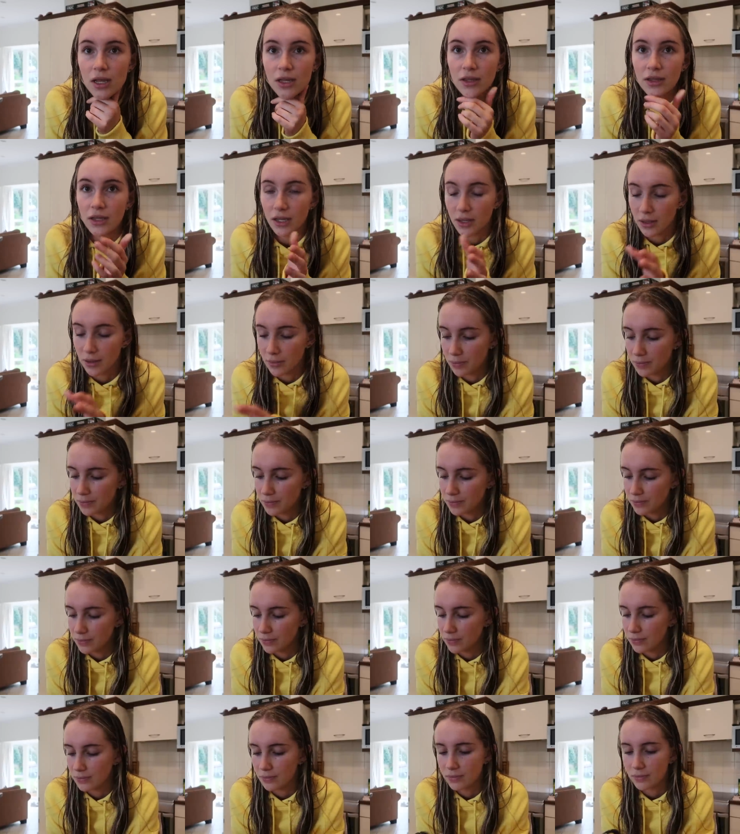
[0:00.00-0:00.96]
The
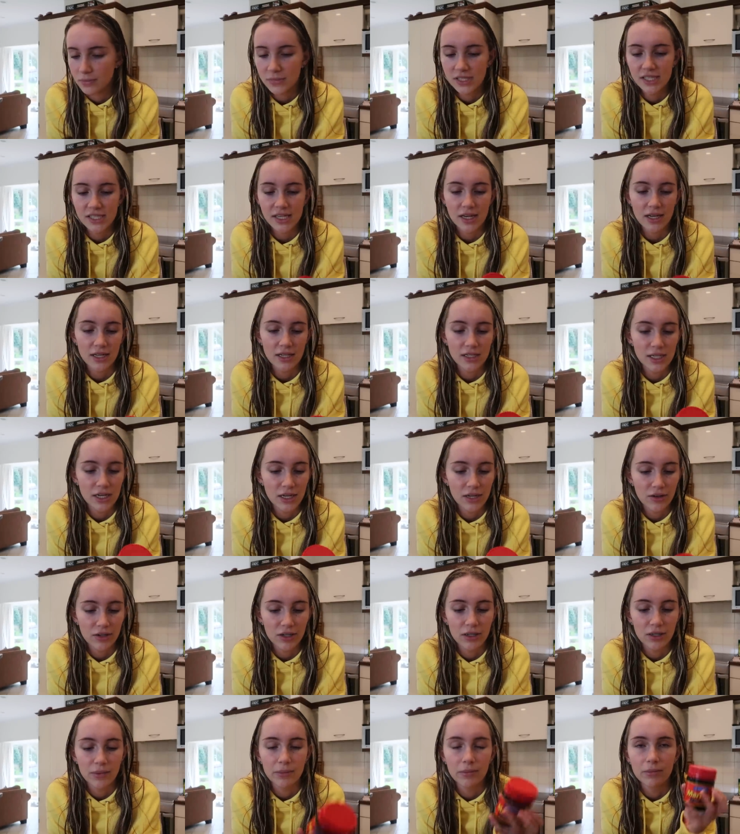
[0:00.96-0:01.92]

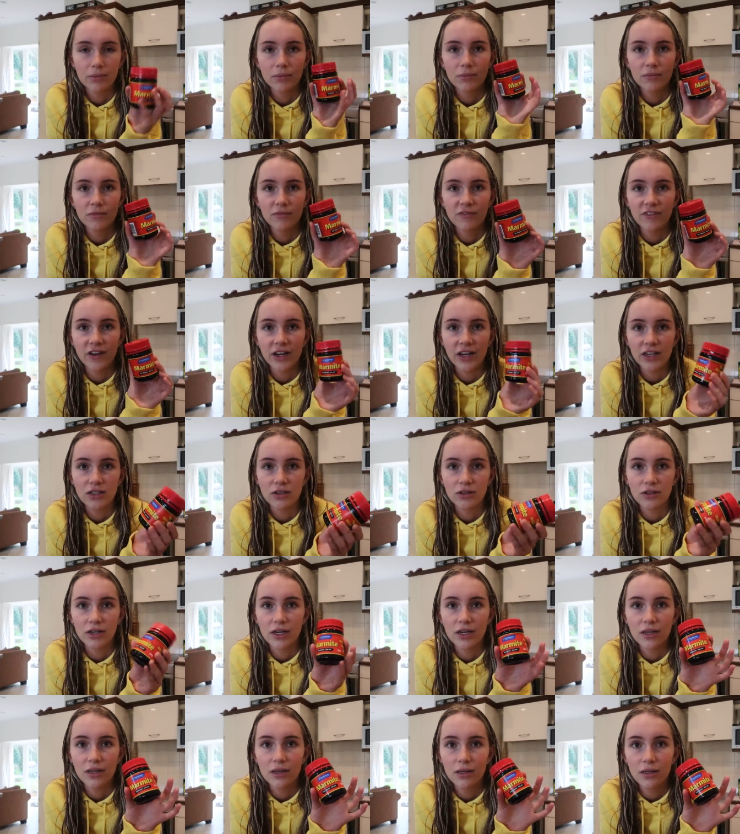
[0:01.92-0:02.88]
sanitarium
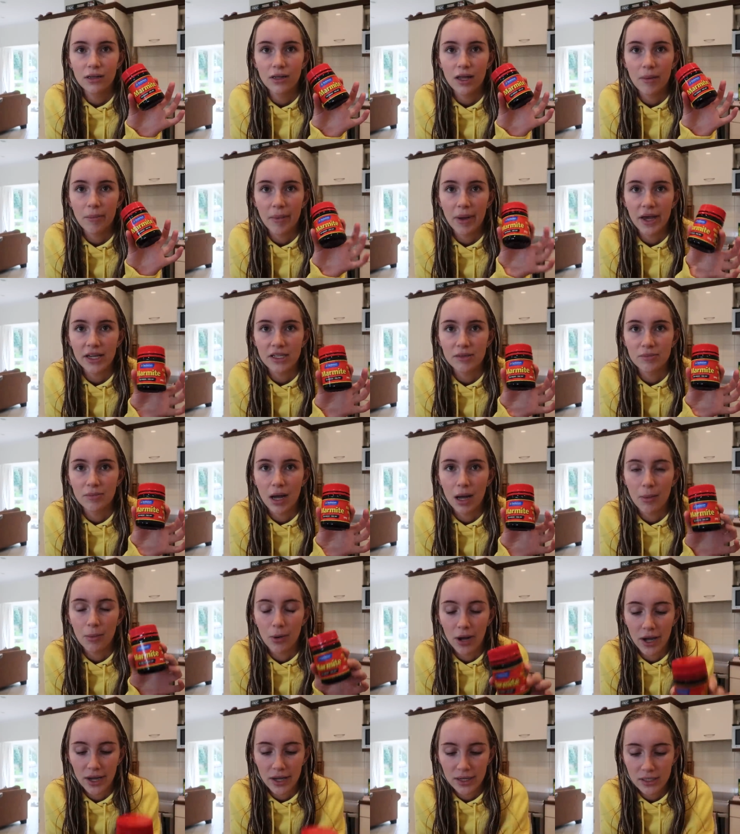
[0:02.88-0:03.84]
factory that makes
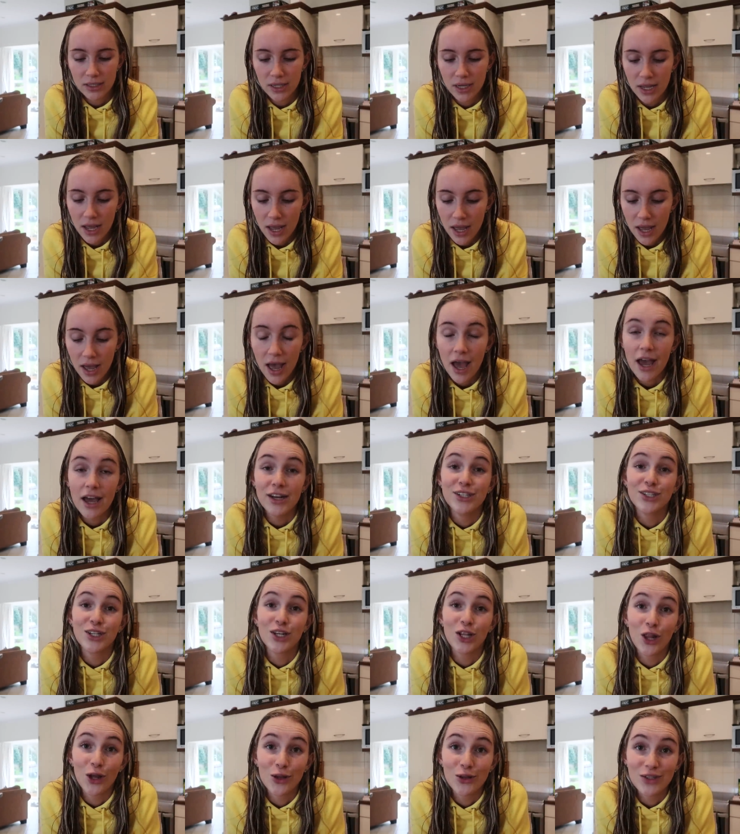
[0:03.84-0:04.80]
Marmite had to
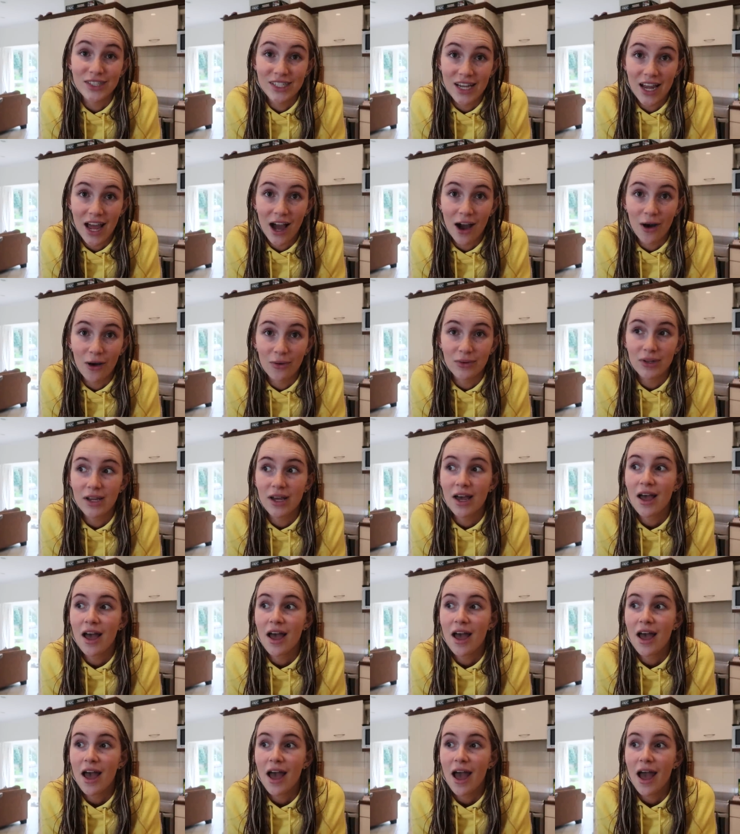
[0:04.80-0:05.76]
close down,
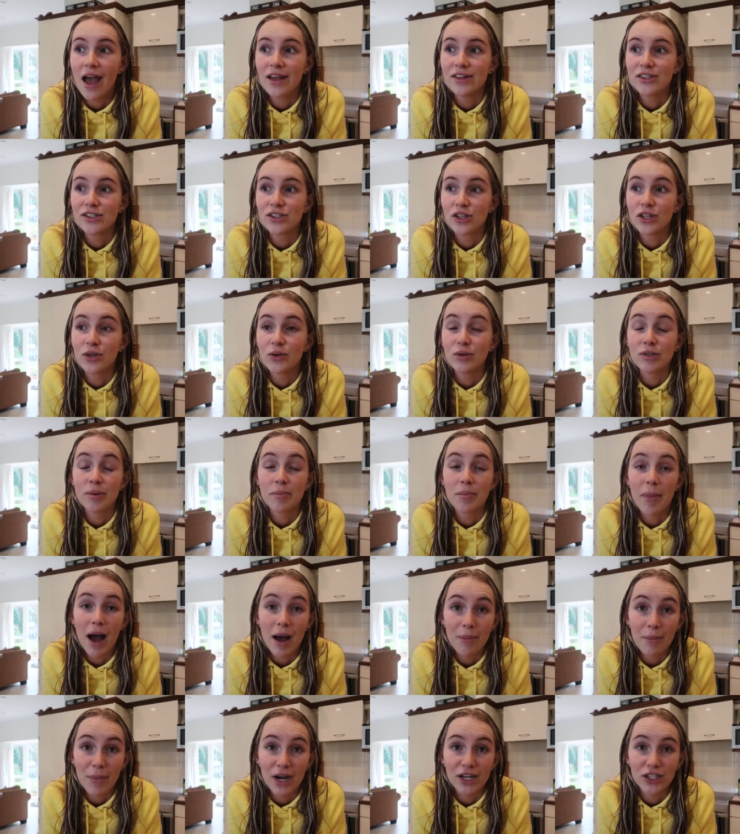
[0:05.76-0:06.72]
and so there was a
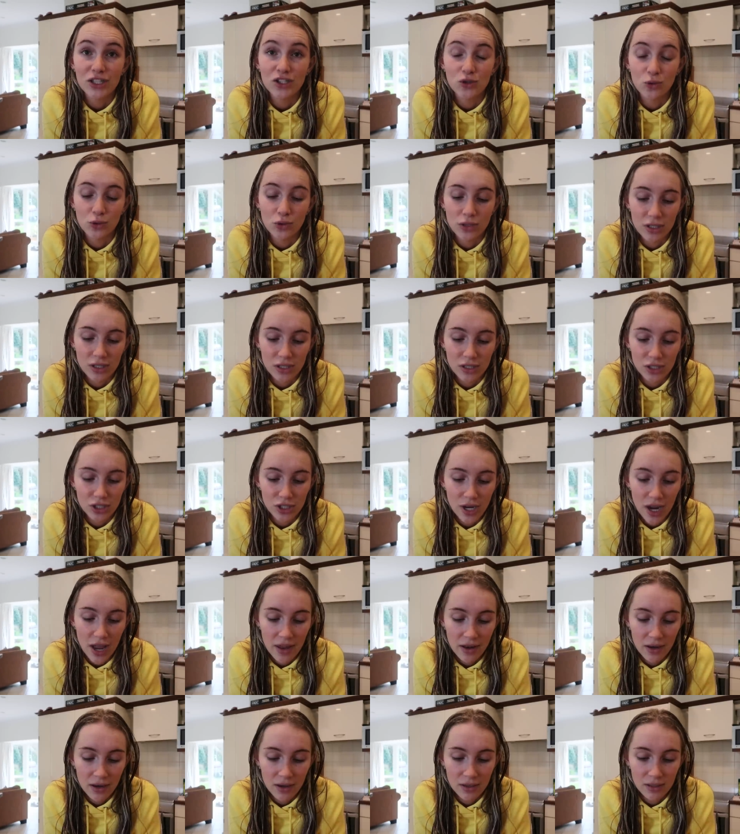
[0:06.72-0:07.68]
Marmite shortage,
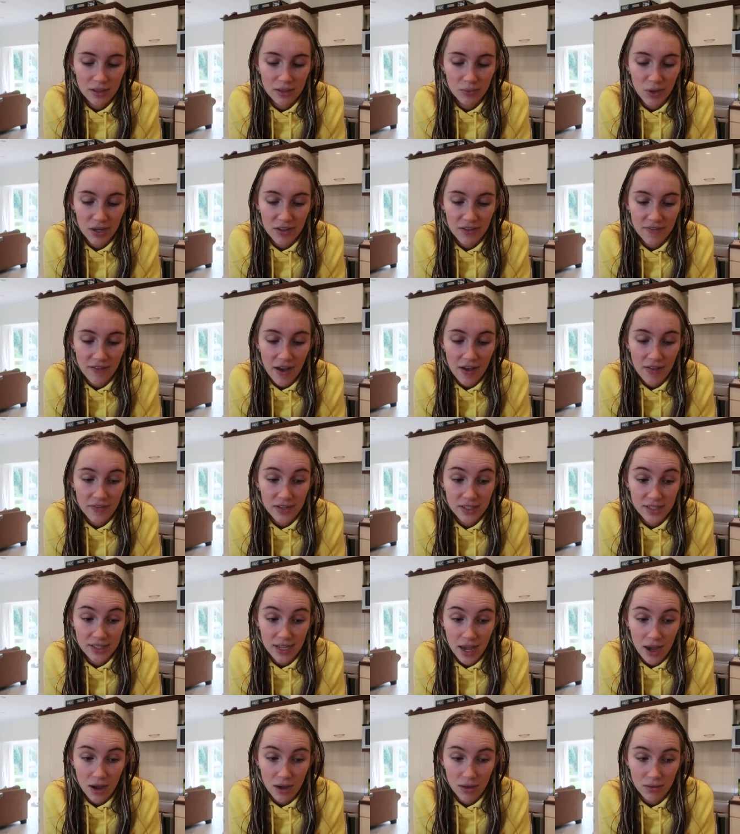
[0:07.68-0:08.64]
and we found this
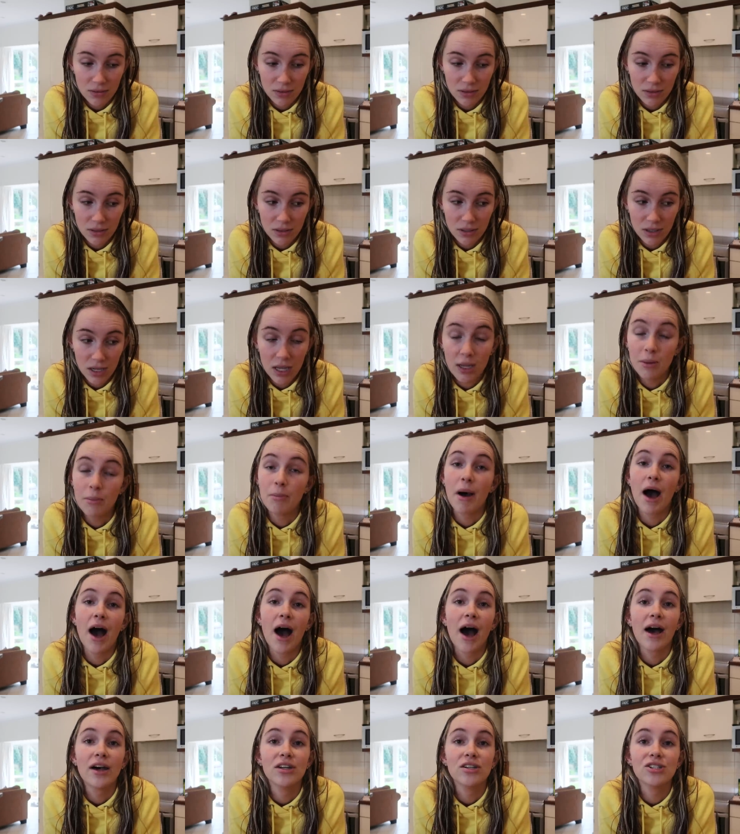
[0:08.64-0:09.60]
out in
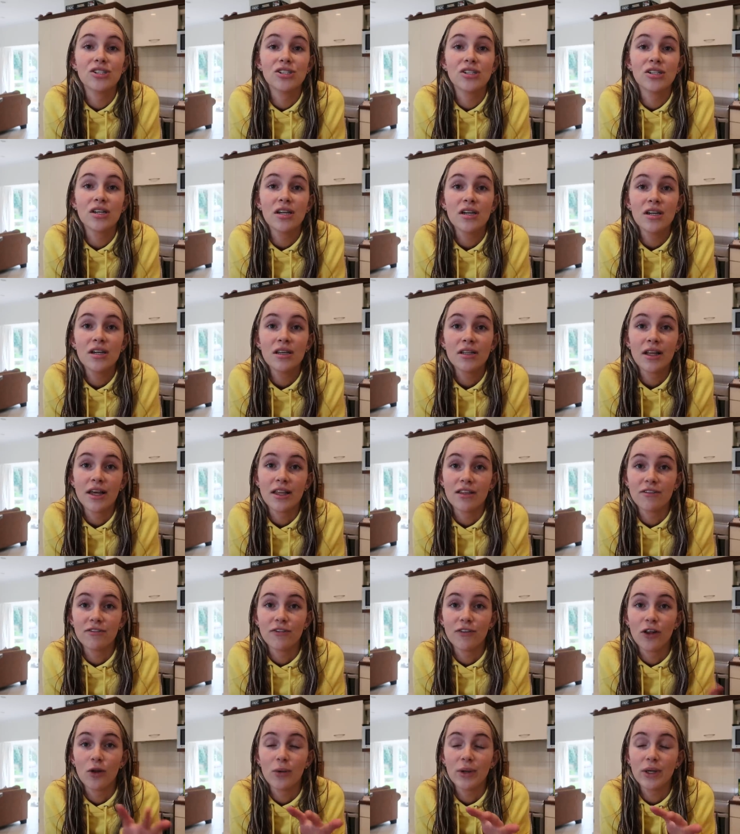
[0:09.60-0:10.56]
March, like the
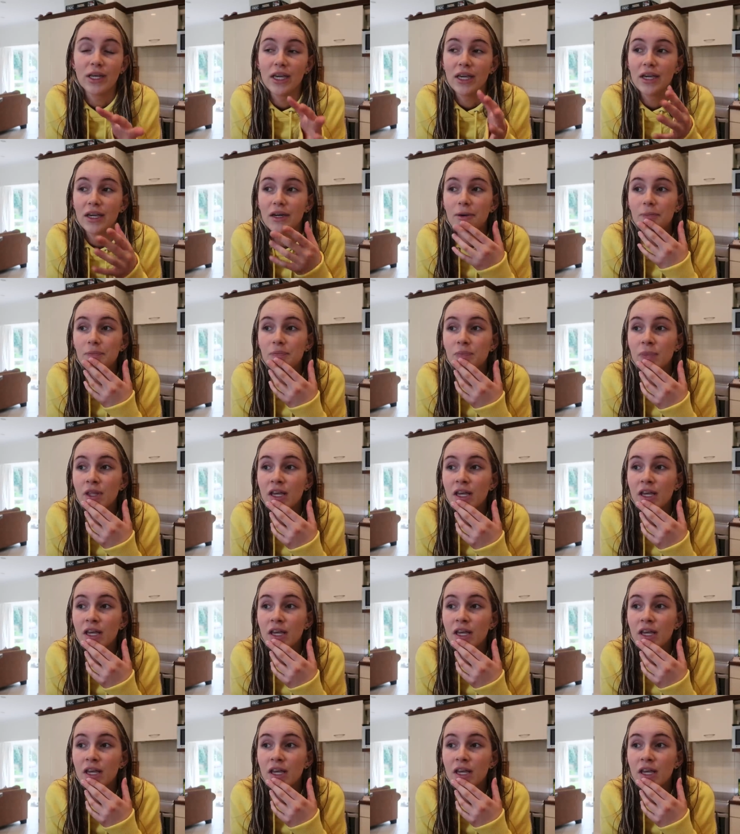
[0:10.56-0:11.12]
following year.